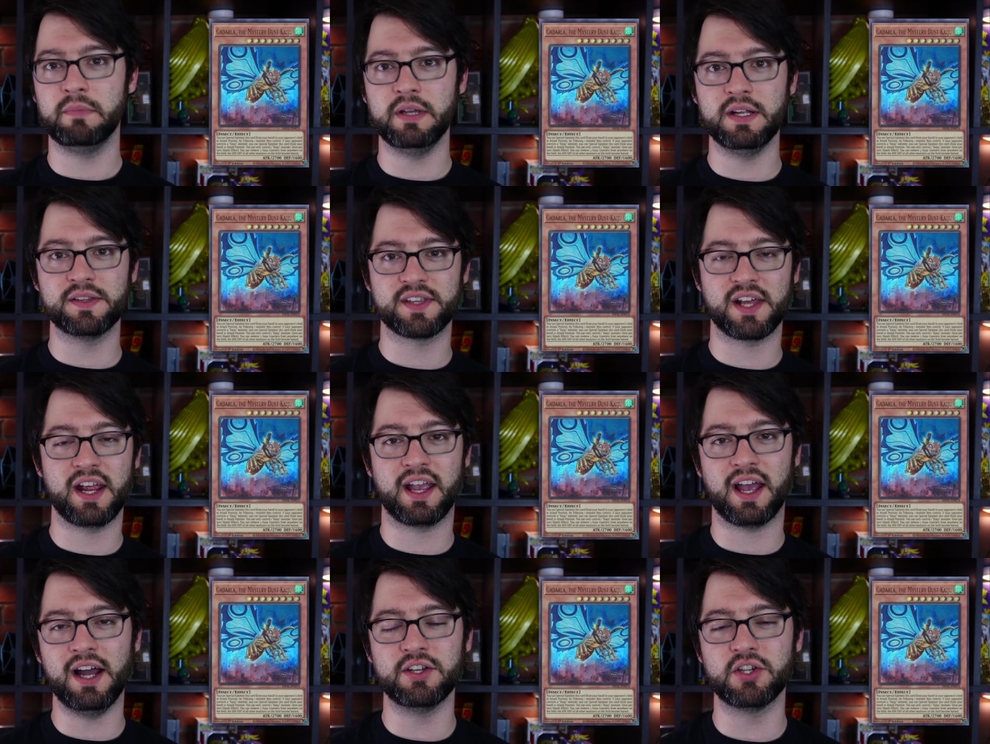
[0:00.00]
means that
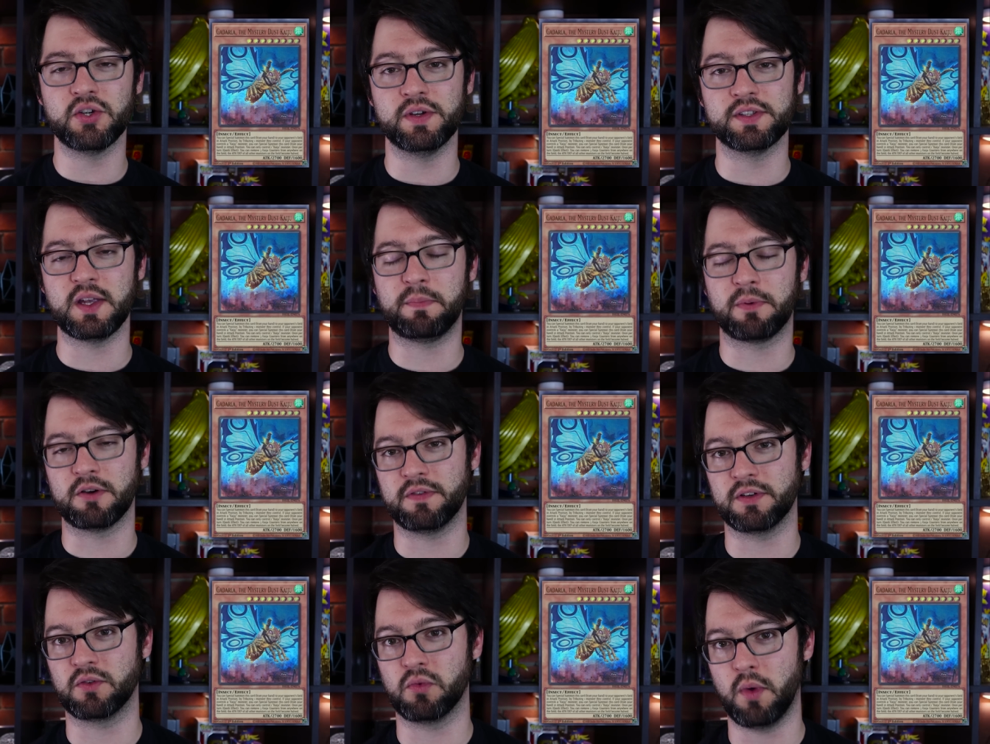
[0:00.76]
a kaiju is a
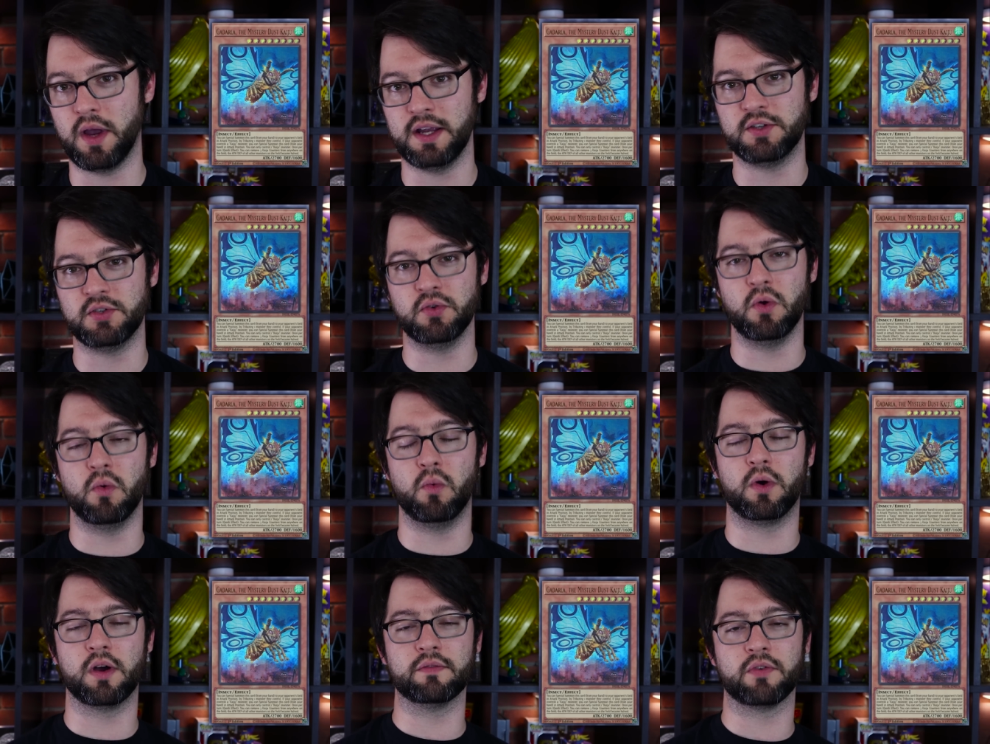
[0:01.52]
perfect way to
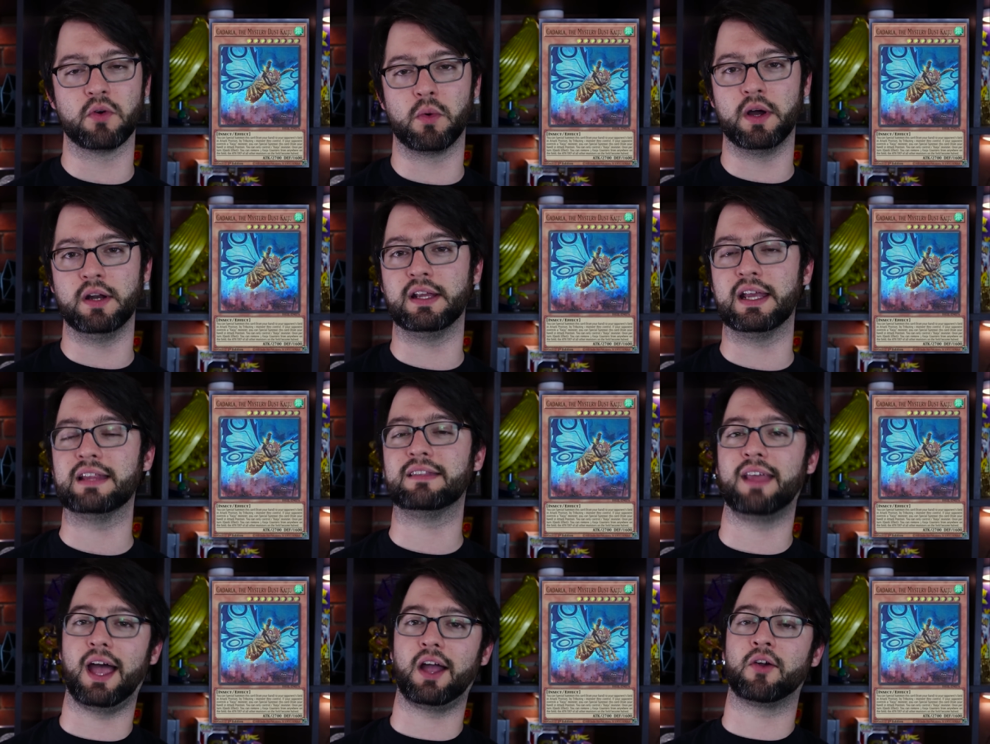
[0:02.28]
one-for-one
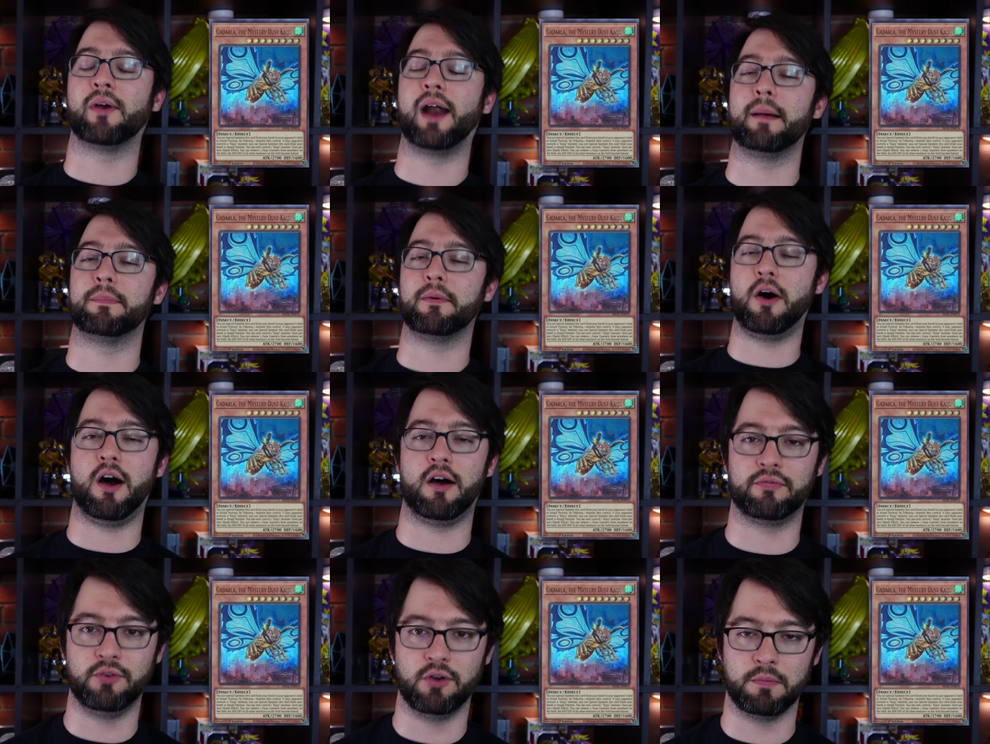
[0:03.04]
get that crap
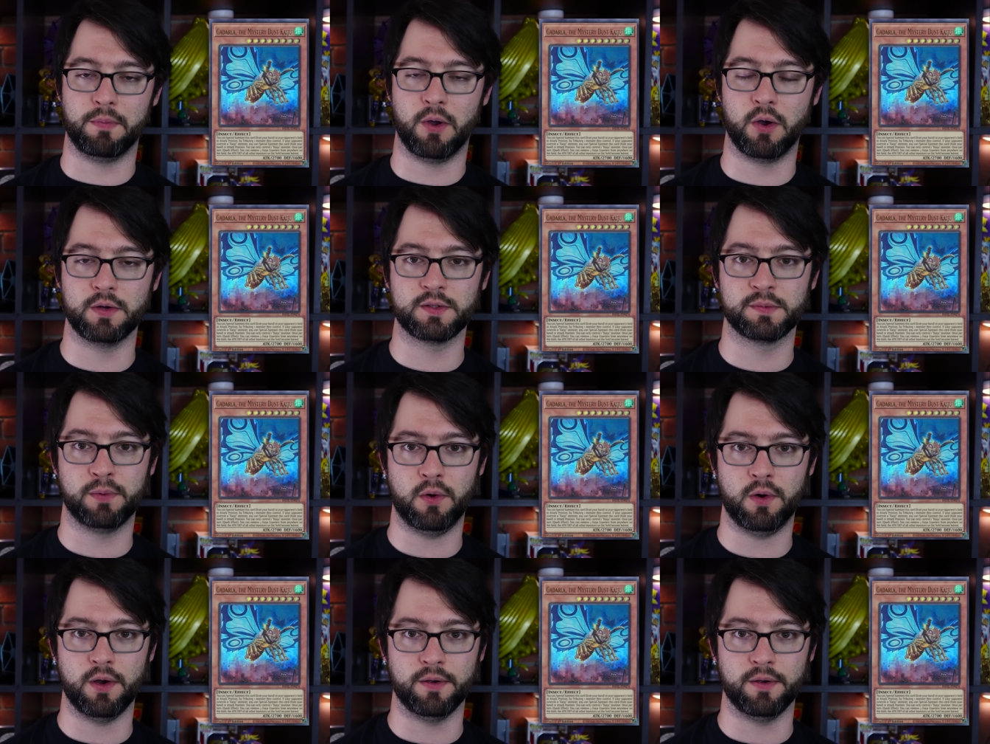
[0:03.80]
off your opponent's
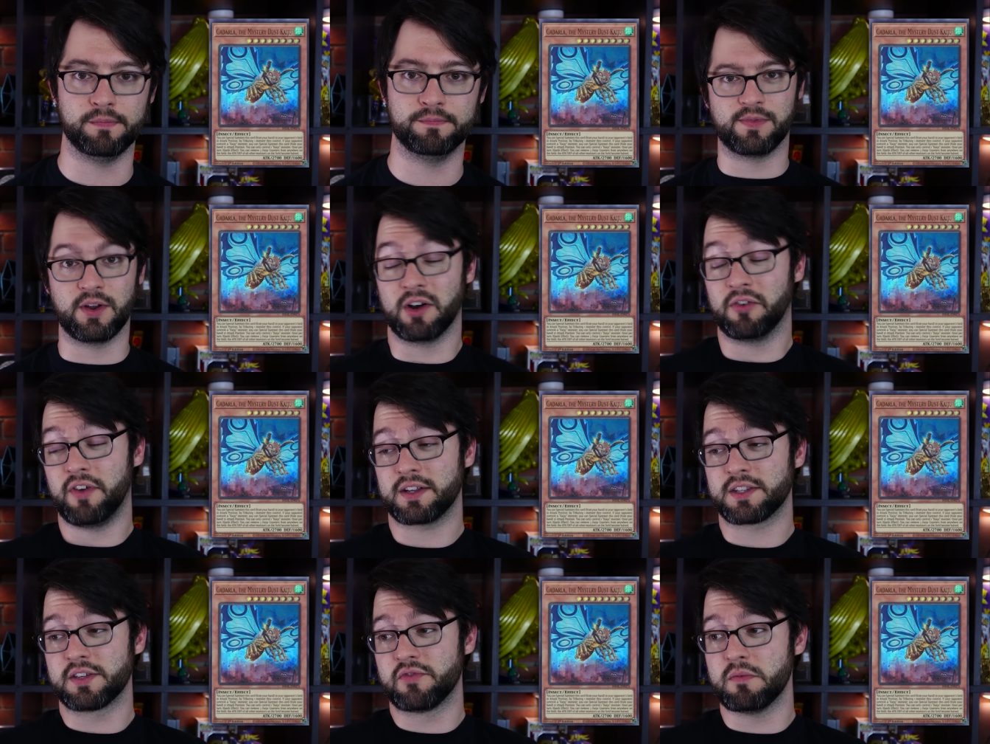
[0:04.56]
board. Their
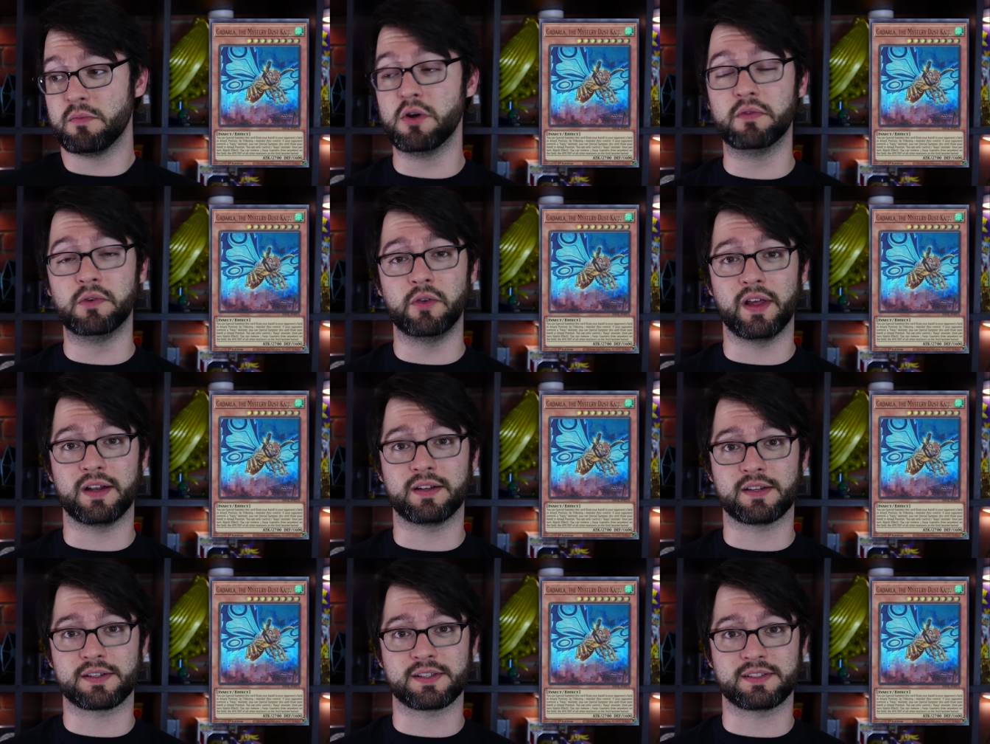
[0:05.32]
effective removal
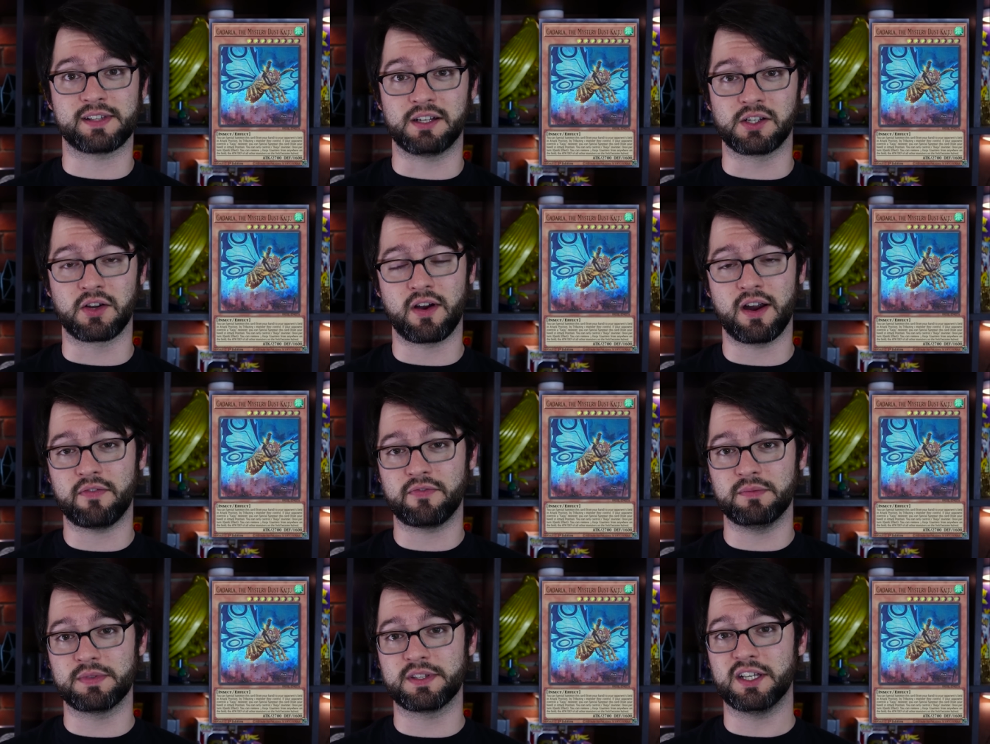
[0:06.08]
that doesn't
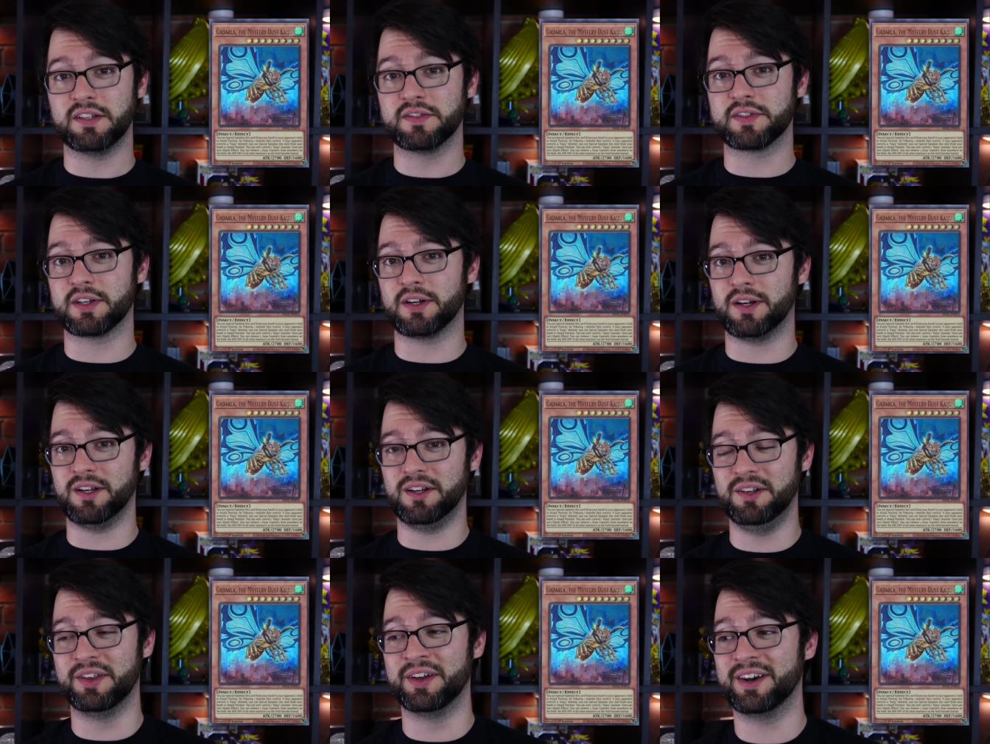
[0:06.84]
telegraph themselves at
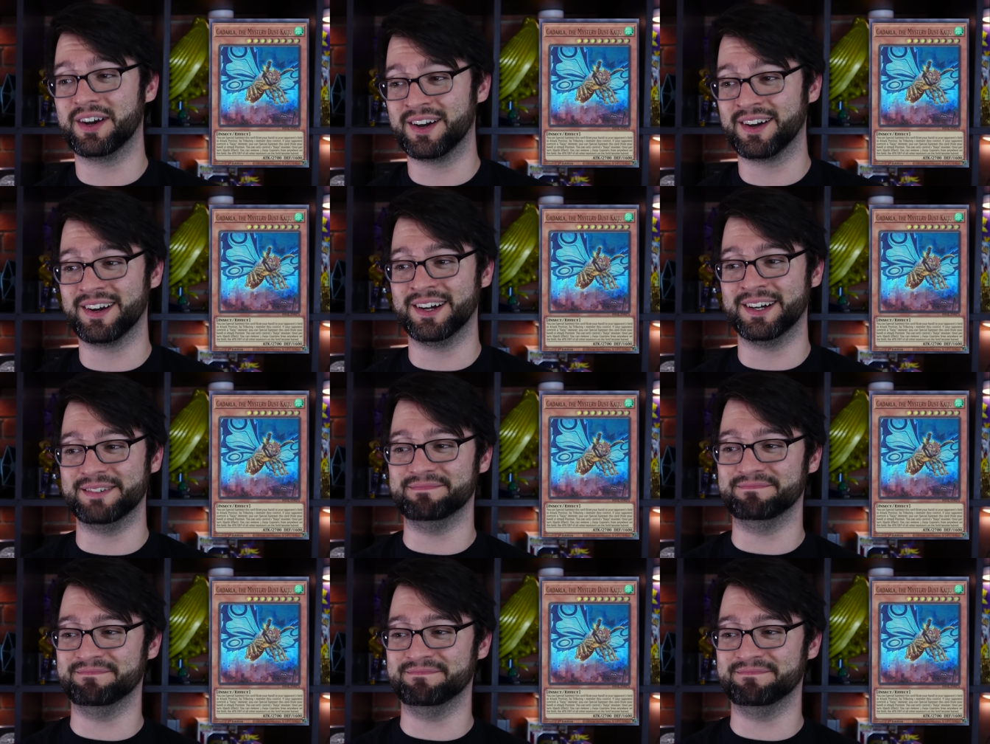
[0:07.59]
all, they're